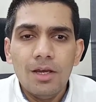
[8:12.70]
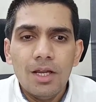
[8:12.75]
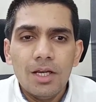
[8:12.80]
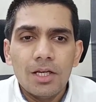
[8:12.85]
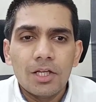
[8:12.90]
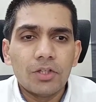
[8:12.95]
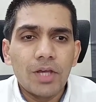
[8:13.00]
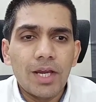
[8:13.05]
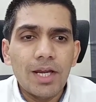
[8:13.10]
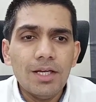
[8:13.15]

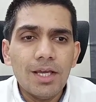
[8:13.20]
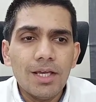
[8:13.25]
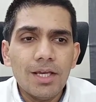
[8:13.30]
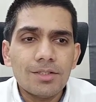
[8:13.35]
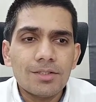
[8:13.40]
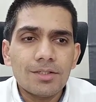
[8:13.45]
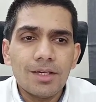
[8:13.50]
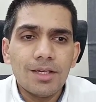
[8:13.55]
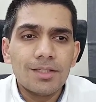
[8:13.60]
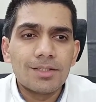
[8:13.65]
Now the
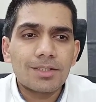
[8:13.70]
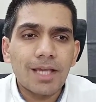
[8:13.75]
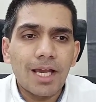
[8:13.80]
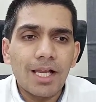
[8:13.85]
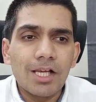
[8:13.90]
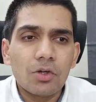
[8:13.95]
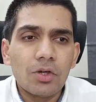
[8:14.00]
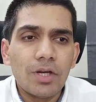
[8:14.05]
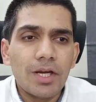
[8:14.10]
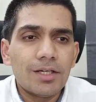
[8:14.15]
index is
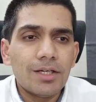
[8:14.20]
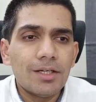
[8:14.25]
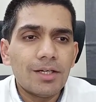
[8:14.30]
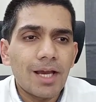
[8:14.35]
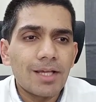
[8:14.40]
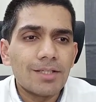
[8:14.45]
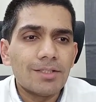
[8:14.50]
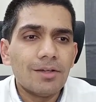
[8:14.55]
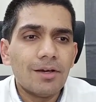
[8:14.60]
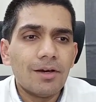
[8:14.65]
calculated
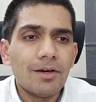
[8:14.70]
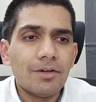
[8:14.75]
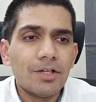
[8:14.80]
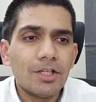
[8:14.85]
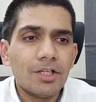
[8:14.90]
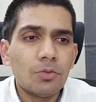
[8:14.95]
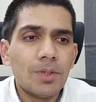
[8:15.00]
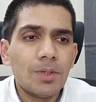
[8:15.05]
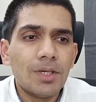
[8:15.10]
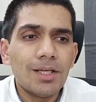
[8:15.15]
as the
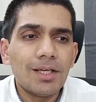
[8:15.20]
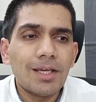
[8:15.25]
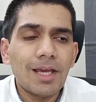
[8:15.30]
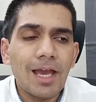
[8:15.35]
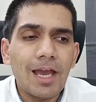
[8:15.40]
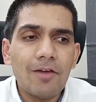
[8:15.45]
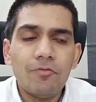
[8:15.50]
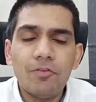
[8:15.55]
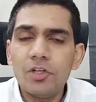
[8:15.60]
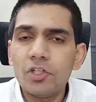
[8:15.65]
arithmetic
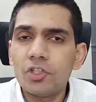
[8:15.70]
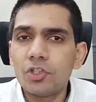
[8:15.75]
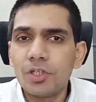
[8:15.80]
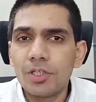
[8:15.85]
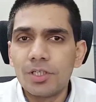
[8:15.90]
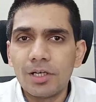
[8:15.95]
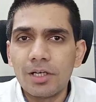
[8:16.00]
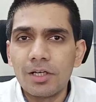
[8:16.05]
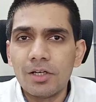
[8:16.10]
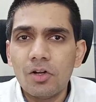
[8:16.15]
average
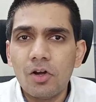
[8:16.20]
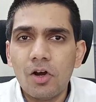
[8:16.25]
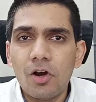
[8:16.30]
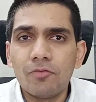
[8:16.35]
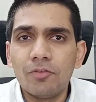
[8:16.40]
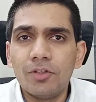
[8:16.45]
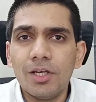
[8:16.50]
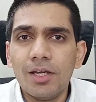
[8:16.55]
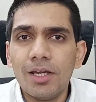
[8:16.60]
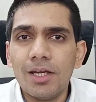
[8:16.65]
return
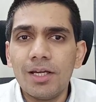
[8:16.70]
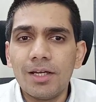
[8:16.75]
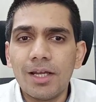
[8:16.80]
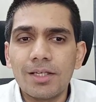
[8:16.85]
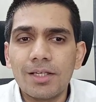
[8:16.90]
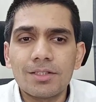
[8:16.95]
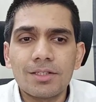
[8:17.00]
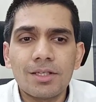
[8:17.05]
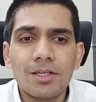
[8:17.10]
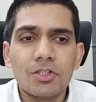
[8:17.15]
of the
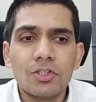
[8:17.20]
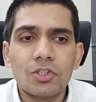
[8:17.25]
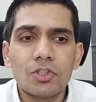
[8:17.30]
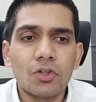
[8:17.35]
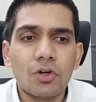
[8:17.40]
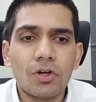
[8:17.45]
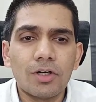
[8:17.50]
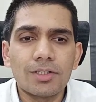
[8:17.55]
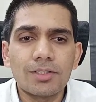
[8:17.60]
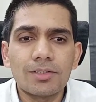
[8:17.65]
index
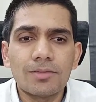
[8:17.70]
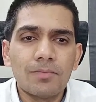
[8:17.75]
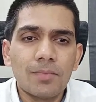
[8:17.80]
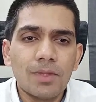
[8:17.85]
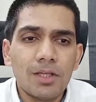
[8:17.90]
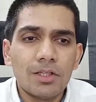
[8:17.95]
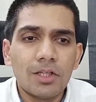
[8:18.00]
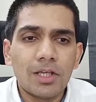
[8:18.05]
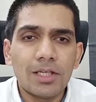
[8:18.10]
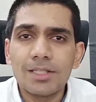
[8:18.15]
stocks.
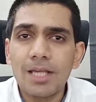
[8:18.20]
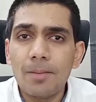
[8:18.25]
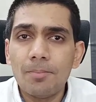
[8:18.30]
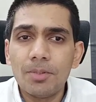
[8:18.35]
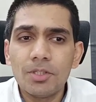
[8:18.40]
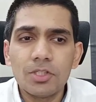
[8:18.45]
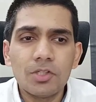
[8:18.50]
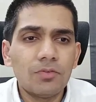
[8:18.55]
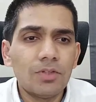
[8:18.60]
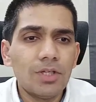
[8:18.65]
Now
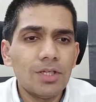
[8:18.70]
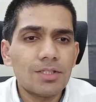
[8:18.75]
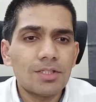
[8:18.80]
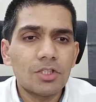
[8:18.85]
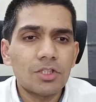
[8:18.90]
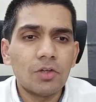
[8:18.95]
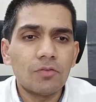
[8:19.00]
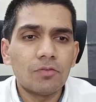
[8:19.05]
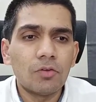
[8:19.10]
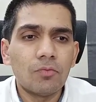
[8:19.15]
examples of this,
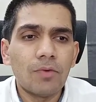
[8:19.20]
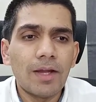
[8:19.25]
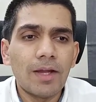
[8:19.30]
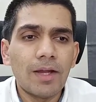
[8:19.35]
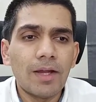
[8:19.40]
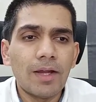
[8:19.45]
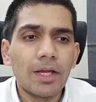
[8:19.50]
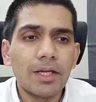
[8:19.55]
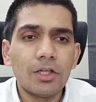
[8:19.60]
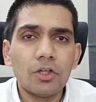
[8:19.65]
you have the
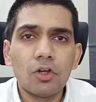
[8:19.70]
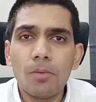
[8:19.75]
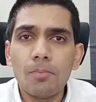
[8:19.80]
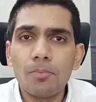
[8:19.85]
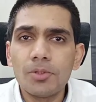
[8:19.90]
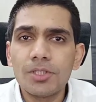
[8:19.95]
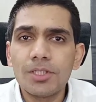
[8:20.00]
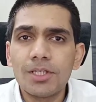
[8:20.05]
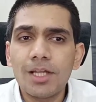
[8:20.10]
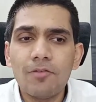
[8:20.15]
value line
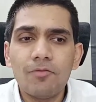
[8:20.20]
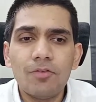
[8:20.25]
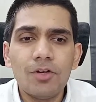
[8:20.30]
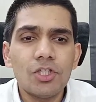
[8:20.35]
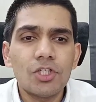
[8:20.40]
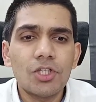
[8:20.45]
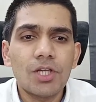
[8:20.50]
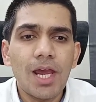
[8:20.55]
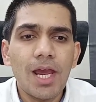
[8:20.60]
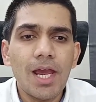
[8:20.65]
composite
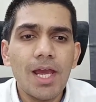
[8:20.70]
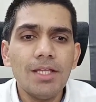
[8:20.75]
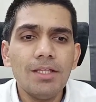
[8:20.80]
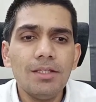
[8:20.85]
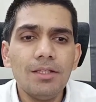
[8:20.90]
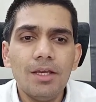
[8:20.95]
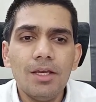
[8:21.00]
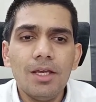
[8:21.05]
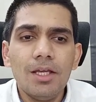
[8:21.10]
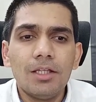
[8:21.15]
average
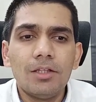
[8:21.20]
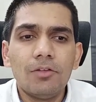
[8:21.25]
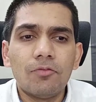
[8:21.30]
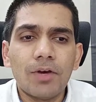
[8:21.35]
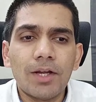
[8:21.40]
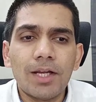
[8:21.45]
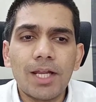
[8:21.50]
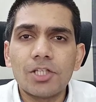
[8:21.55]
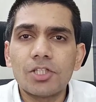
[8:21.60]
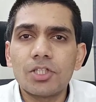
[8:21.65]
and the
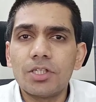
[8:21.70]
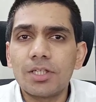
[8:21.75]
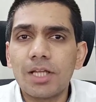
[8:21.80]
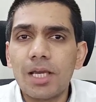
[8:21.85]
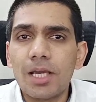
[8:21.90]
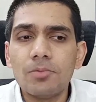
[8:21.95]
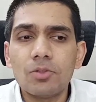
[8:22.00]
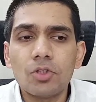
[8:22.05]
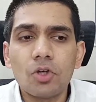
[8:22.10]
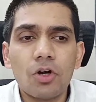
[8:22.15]
Financial
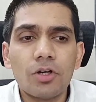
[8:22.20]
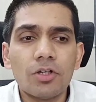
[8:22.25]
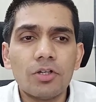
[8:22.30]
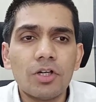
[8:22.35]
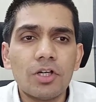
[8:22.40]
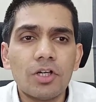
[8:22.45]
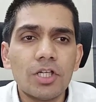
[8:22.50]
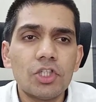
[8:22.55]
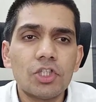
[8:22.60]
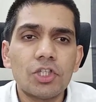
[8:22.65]
Times
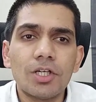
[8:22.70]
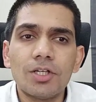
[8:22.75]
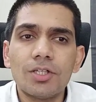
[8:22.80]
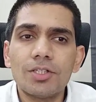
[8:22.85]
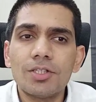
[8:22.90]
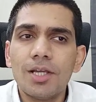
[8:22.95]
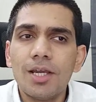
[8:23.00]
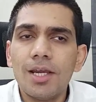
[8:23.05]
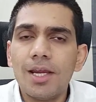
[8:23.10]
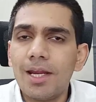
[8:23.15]
ordinary
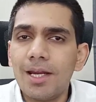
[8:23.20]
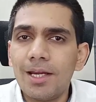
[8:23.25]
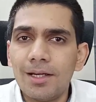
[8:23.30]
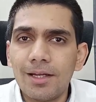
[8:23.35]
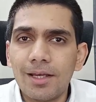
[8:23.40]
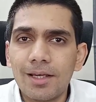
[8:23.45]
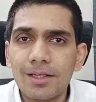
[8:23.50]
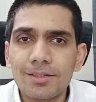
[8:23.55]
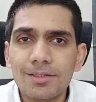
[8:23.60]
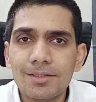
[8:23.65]
shares
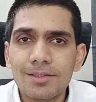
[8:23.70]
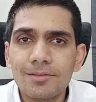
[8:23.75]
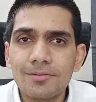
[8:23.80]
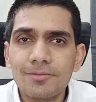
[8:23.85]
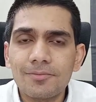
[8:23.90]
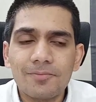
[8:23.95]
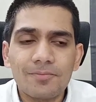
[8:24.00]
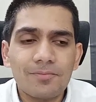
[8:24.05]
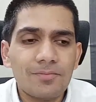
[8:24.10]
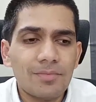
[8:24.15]
index.
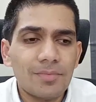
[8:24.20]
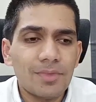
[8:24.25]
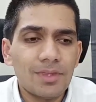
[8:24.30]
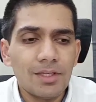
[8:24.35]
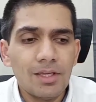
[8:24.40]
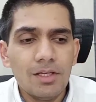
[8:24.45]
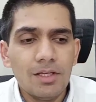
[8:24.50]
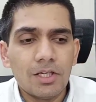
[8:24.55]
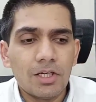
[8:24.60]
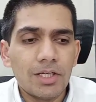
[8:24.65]

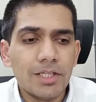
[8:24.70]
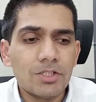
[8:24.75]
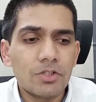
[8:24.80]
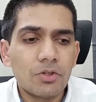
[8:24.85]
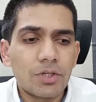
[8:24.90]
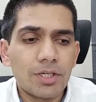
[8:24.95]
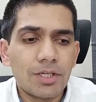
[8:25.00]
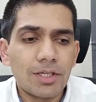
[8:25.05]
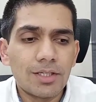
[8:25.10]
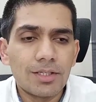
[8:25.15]
Now let's look
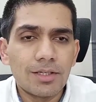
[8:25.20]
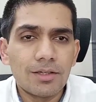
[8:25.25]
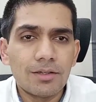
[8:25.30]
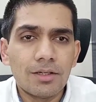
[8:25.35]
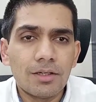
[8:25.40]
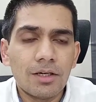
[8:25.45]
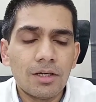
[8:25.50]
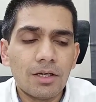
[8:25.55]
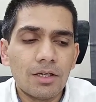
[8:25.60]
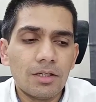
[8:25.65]
at a,
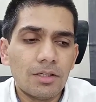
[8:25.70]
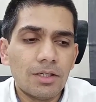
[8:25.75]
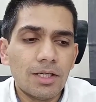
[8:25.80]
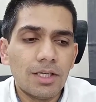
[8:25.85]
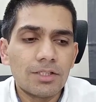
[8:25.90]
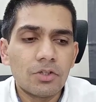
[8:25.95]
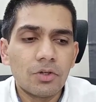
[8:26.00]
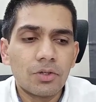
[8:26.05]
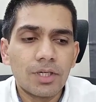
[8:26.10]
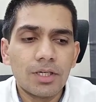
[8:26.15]
uh,
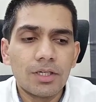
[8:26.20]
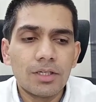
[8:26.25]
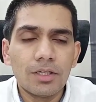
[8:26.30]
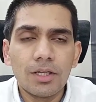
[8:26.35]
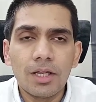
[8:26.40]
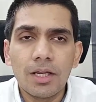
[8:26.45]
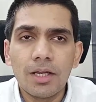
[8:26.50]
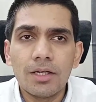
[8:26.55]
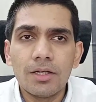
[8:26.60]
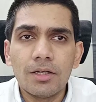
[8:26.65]
let's look at
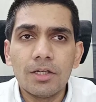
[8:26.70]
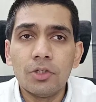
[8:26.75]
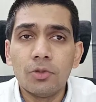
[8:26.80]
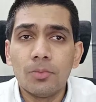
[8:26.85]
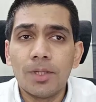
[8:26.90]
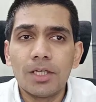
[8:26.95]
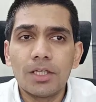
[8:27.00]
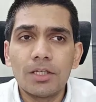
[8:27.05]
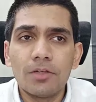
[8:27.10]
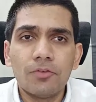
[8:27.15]
an, a
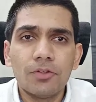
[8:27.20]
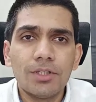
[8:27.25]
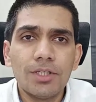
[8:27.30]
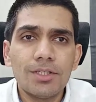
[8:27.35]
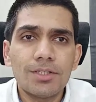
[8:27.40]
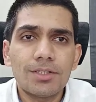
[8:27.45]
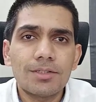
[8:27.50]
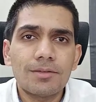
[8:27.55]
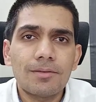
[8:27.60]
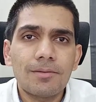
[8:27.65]
numerical for
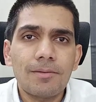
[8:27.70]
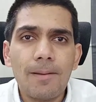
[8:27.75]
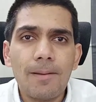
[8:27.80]
this.